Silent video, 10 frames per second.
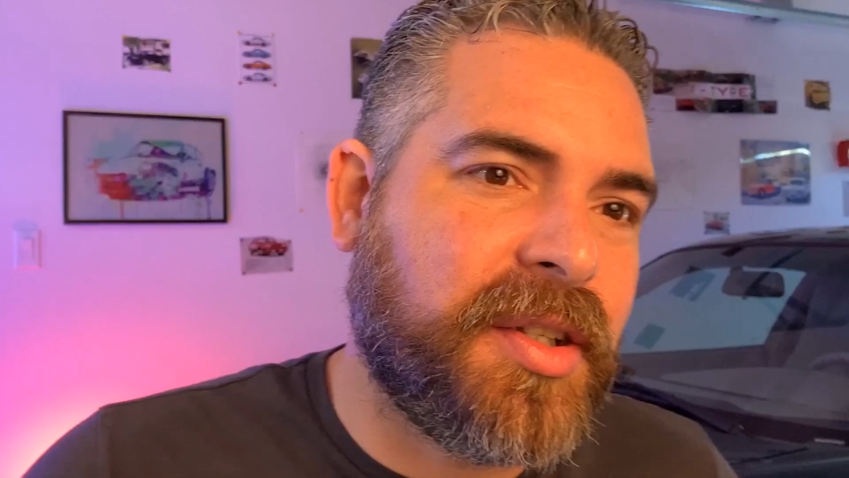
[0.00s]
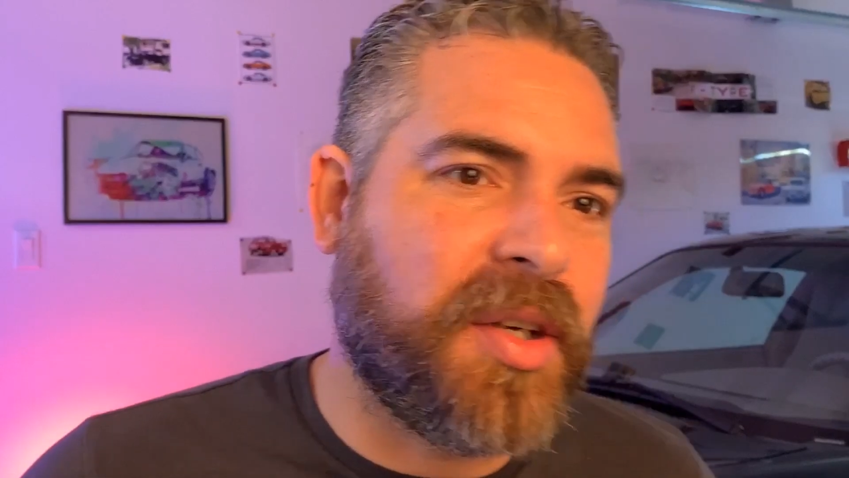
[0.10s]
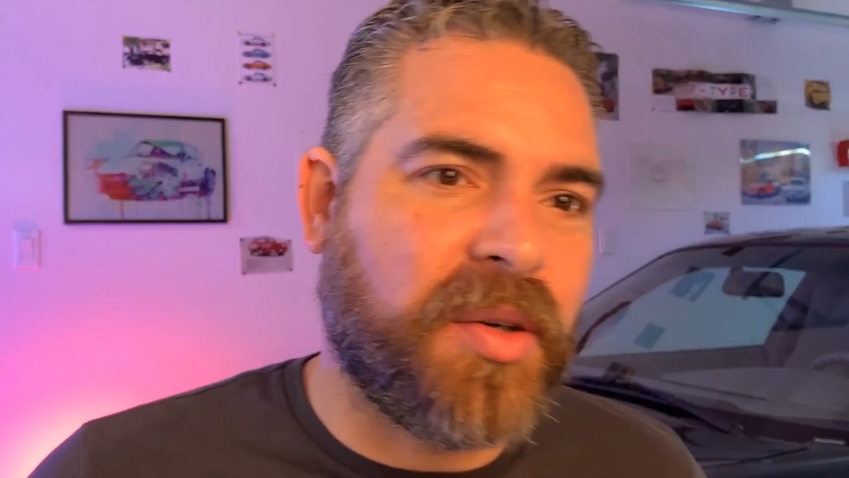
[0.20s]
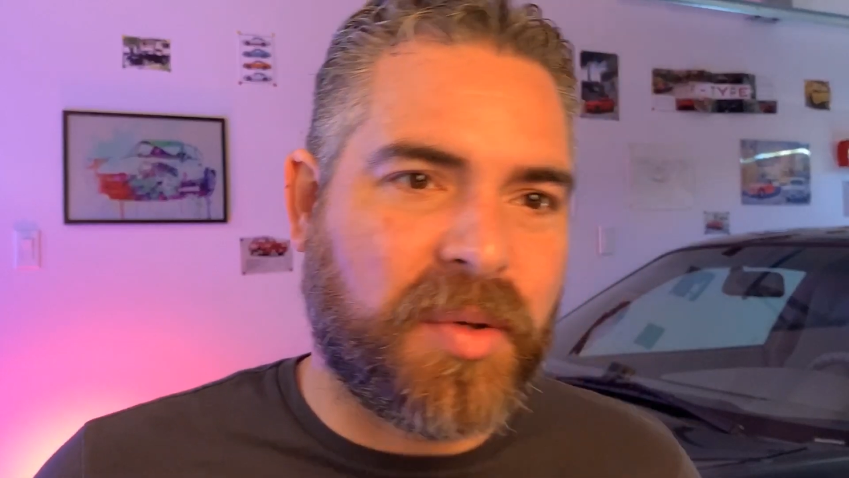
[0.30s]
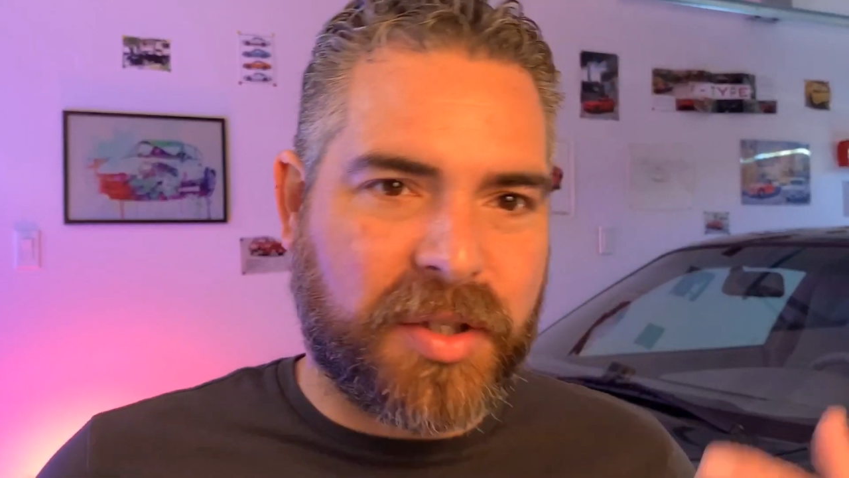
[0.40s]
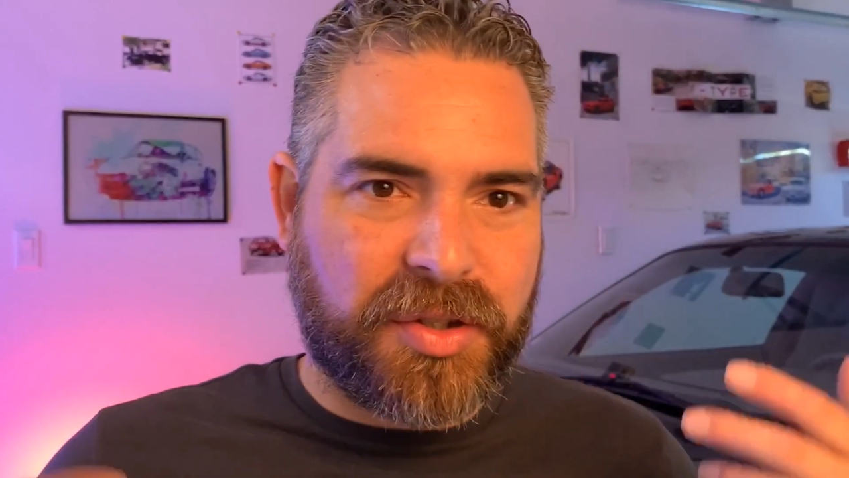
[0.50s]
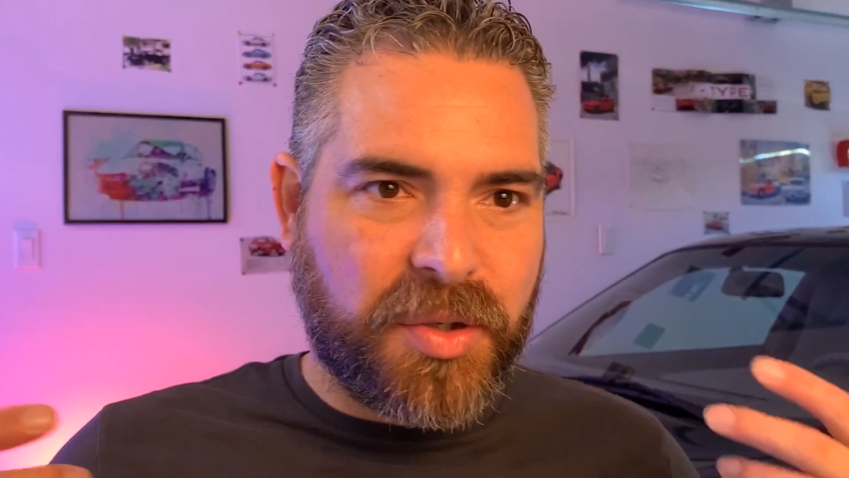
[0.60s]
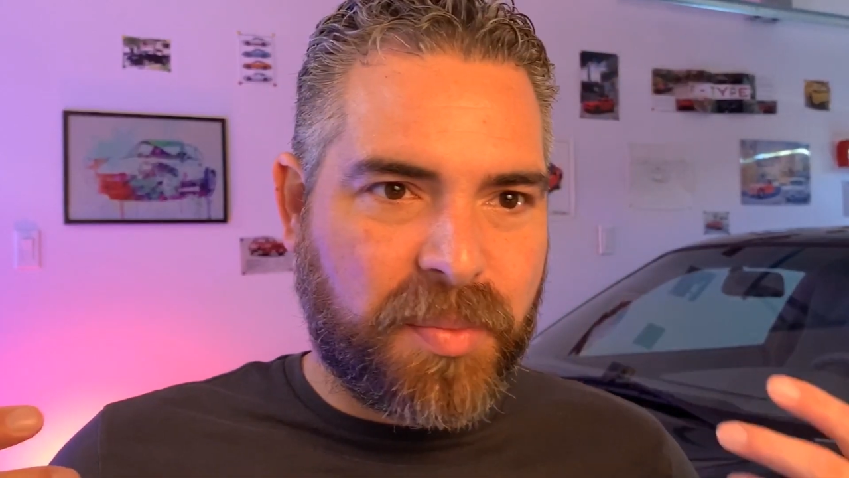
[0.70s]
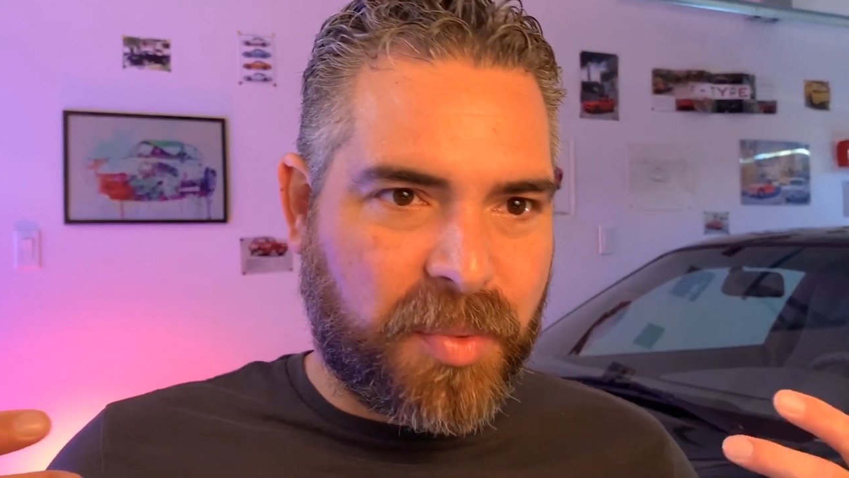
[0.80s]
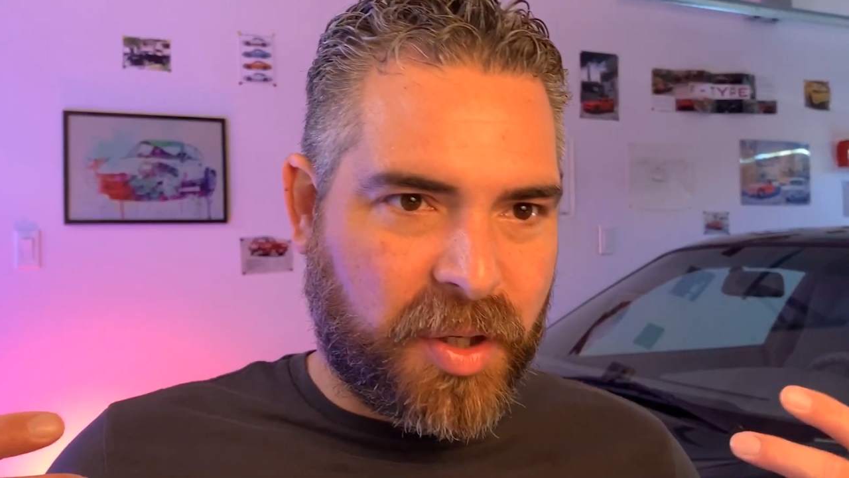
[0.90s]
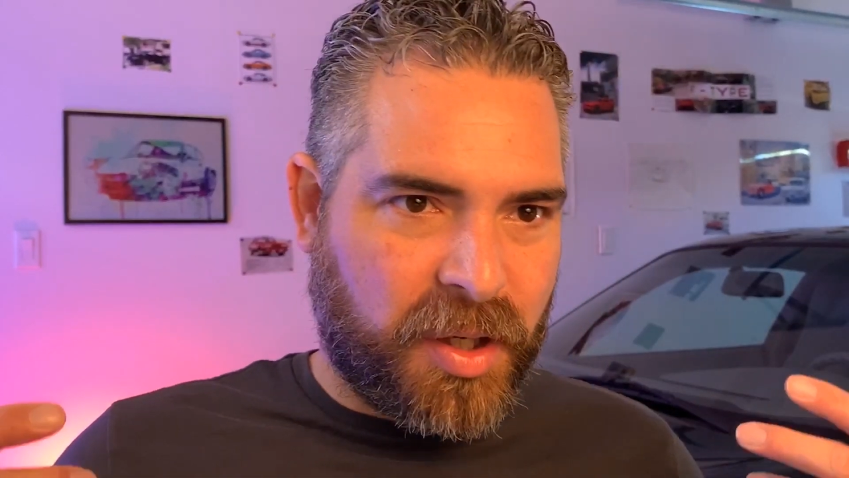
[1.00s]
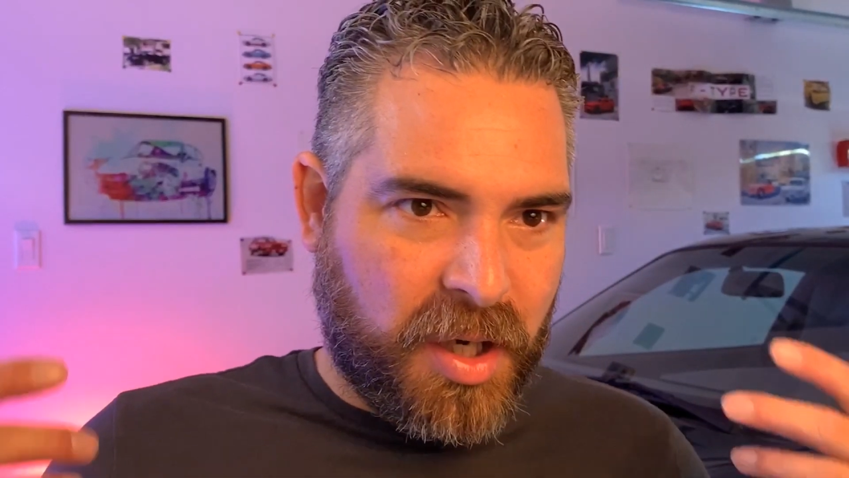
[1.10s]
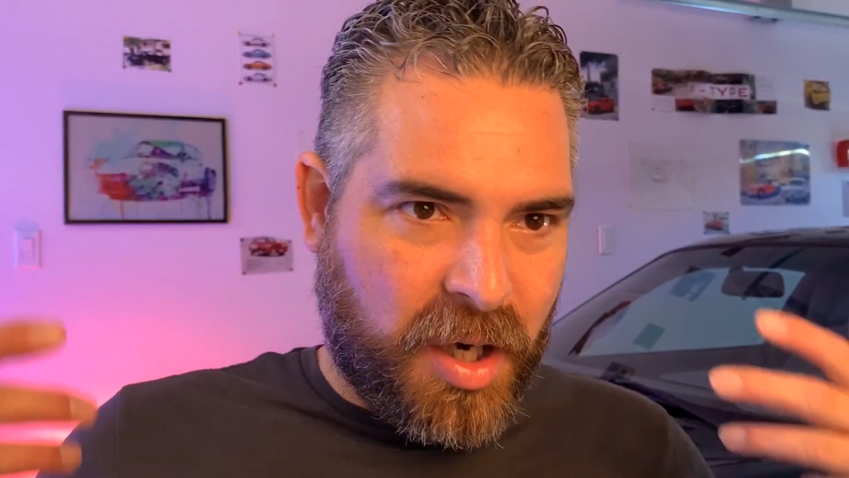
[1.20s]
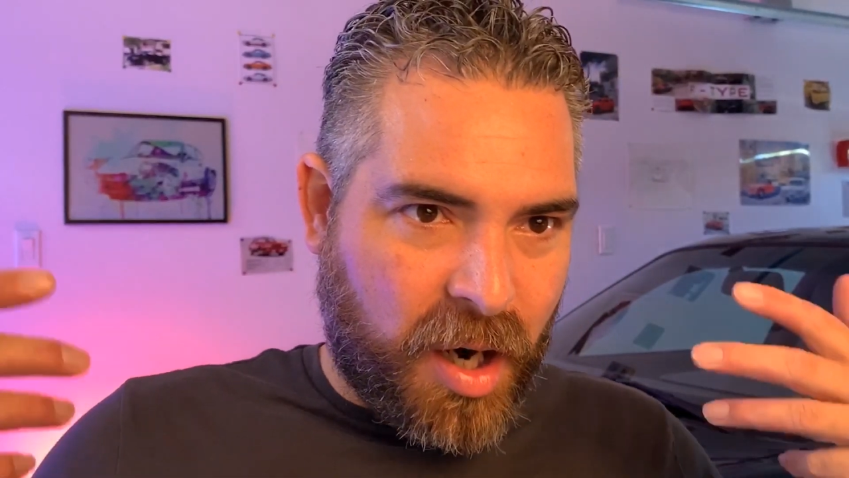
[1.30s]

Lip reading: a super